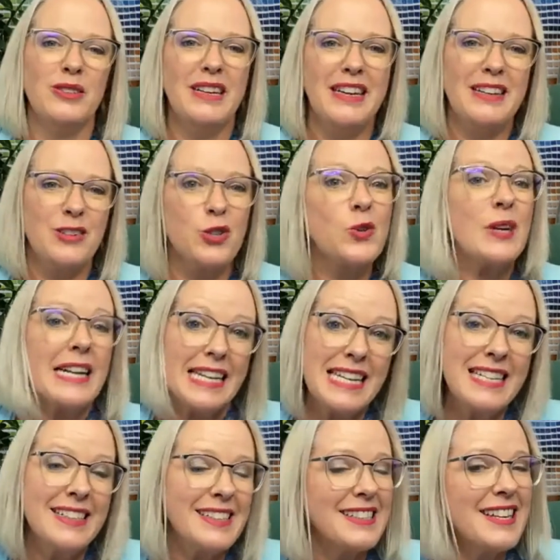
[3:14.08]

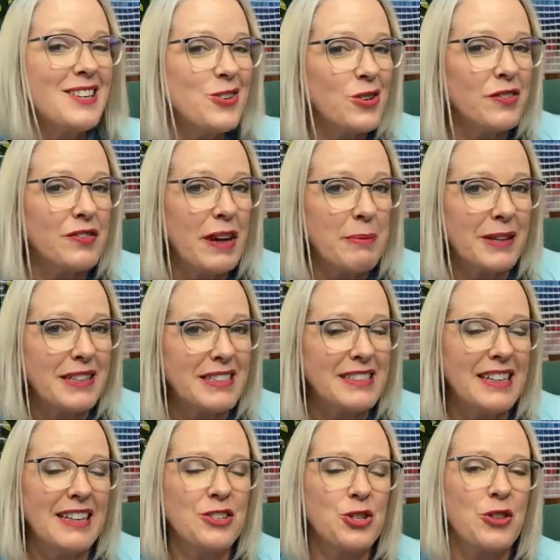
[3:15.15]
ingredients in your fabric as
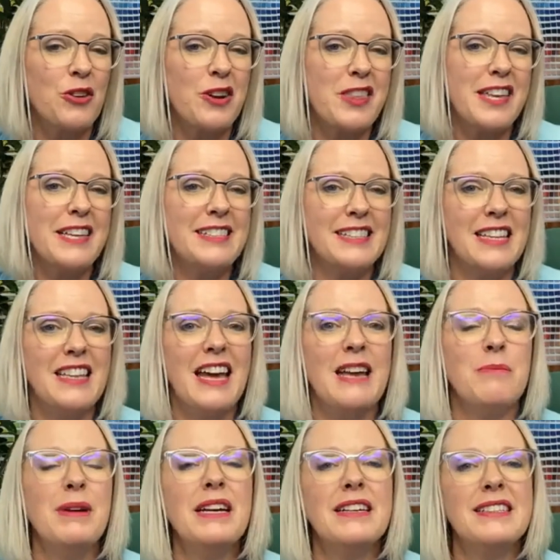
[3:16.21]
such, 3 things in that
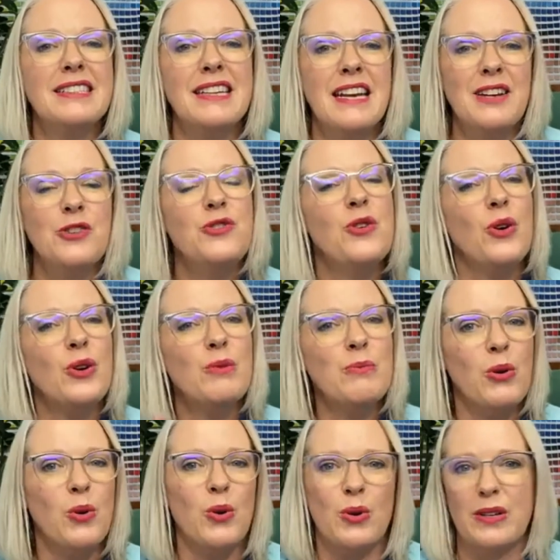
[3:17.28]
mix, no
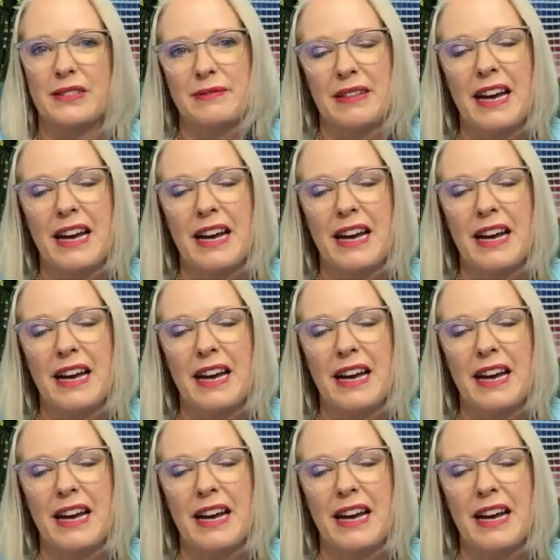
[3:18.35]
more.